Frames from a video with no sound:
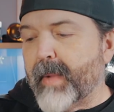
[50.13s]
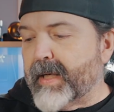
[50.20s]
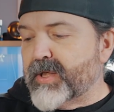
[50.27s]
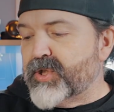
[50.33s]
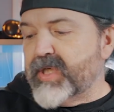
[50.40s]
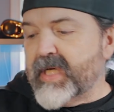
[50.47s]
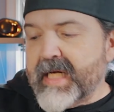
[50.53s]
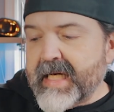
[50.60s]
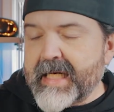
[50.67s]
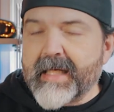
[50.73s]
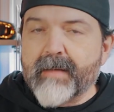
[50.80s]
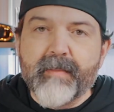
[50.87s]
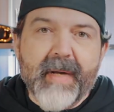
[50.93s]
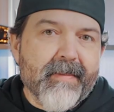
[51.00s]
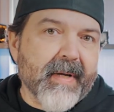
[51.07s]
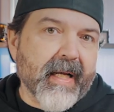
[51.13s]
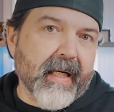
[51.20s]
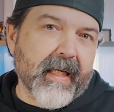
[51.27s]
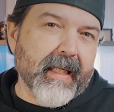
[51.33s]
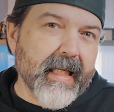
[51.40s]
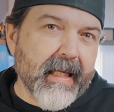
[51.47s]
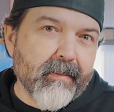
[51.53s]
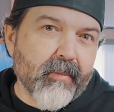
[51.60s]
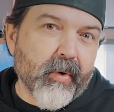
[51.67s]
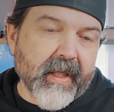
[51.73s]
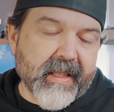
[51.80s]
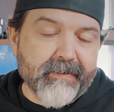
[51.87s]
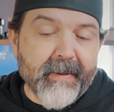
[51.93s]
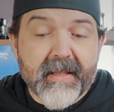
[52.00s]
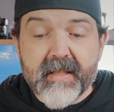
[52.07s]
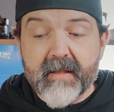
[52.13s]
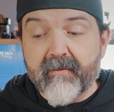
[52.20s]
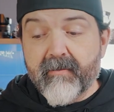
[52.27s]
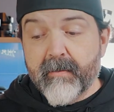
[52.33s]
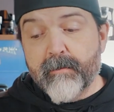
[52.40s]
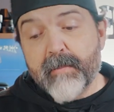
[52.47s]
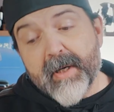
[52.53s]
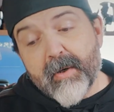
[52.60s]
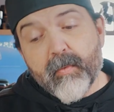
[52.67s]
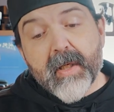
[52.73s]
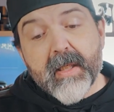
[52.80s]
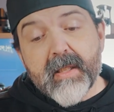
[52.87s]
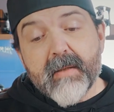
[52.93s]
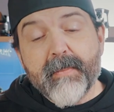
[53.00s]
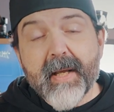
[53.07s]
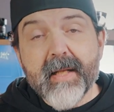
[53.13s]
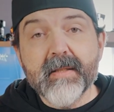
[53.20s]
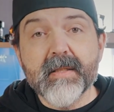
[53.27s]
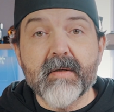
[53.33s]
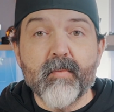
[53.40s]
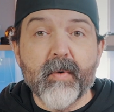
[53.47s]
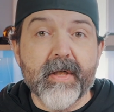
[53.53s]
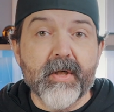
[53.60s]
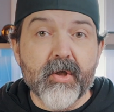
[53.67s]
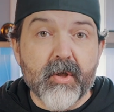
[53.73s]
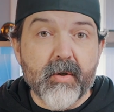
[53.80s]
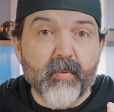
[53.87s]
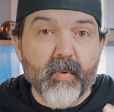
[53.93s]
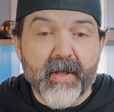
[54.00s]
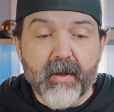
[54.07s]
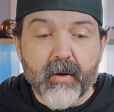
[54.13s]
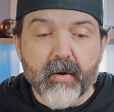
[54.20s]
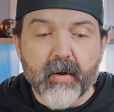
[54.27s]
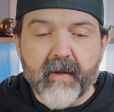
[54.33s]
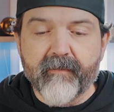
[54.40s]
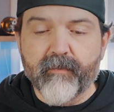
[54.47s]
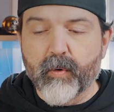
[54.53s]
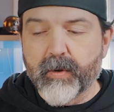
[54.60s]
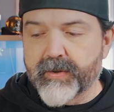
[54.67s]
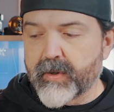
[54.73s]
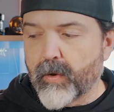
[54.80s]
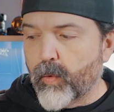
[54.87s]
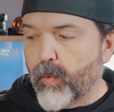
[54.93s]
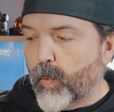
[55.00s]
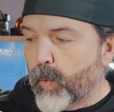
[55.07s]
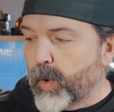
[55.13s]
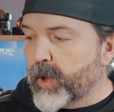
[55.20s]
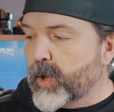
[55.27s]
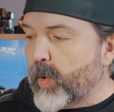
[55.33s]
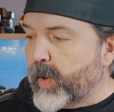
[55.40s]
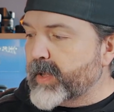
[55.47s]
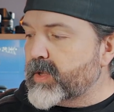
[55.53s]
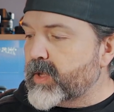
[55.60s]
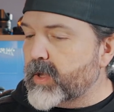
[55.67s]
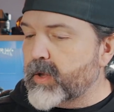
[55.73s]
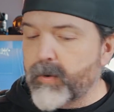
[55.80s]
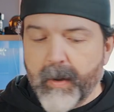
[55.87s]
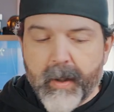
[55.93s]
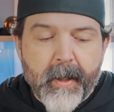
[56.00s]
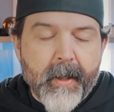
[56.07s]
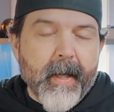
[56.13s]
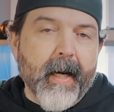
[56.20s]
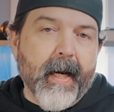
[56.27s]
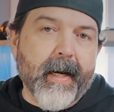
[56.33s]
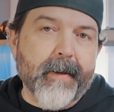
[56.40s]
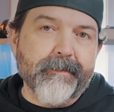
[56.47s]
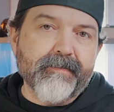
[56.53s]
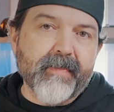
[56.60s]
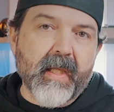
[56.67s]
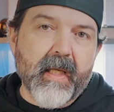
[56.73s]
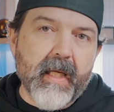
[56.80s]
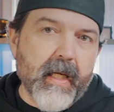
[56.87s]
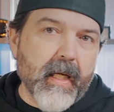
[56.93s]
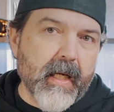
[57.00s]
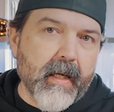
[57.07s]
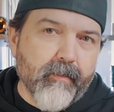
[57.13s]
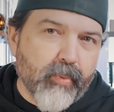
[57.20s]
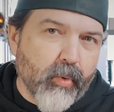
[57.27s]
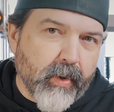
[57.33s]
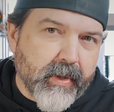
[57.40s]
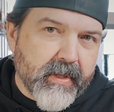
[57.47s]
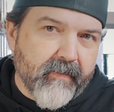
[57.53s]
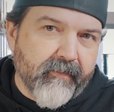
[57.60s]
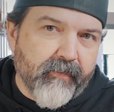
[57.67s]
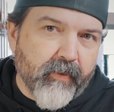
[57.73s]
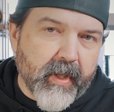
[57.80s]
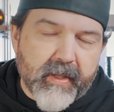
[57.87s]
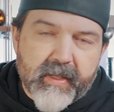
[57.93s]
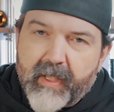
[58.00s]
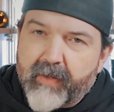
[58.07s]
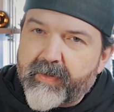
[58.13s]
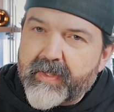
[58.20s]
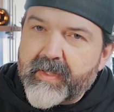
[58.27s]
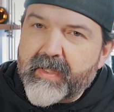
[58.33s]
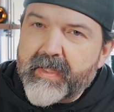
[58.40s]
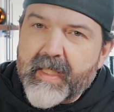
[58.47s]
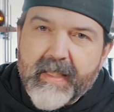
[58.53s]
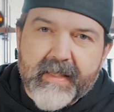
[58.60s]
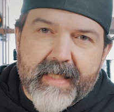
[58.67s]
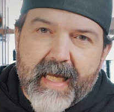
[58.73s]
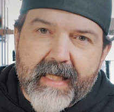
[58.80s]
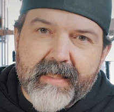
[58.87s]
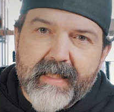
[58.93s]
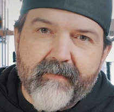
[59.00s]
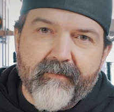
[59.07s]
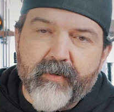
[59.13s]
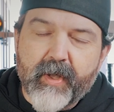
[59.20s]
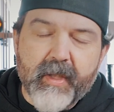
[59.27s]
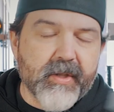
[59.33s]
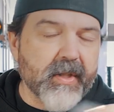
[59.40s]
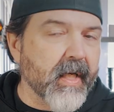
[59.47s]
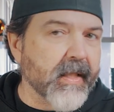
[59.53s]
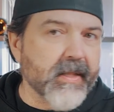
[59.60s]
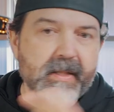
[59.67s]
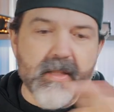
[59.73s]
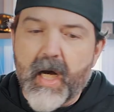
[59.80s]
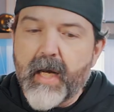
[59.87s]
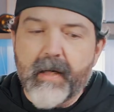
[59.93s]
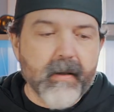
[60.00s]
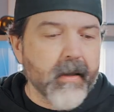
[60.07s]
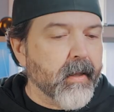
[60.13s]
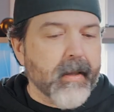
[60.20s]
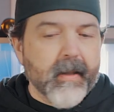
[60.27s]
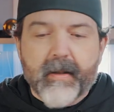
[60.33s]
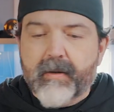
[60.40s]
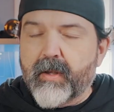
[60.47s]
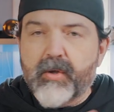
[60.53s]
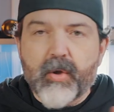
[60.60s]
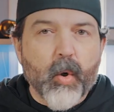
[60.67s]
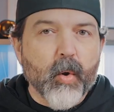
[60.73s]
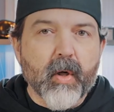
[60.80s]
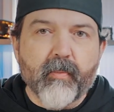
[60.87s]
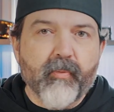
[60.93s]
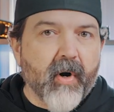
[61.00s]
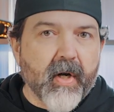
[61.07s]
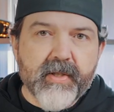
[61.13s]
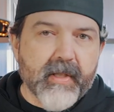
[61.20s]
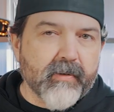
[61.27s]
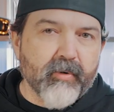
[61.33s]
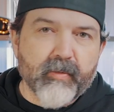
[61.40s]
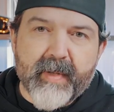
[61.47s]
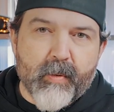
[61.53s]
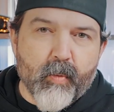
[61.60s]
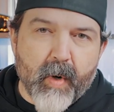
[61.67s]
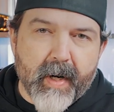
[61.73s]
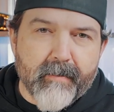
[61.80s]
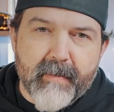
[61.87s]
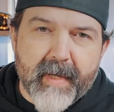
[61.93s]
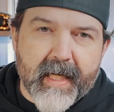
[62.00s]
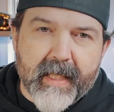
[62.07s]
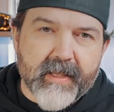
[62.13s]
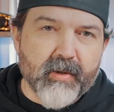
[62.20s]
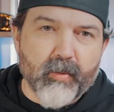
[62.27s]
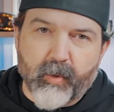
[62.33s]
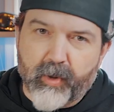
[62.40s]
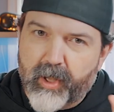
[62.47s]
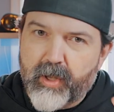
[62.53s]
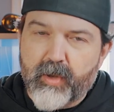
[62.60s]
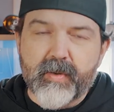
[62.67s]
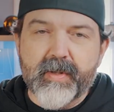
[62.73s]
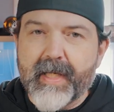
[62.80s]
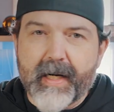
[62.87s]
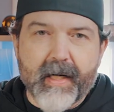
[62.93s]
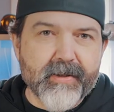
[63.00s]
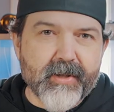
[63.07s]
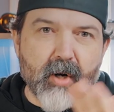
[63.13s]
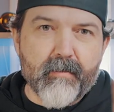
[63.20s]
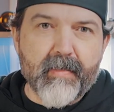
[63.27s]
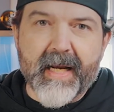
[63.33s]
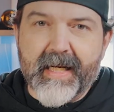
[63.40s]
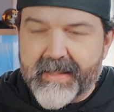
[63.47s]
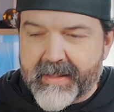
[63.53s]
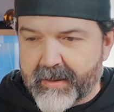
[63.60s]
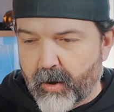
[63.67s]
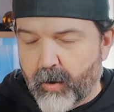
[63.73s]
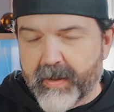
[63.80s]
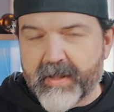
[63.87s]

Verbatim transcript: machine may be a little more expensive, but it really depends on what you're what you're looking for. So we're going to uh, import some footage. Now this is the exact same footage. It's not, the total project will be one minute. So we're gonna use that as our base. So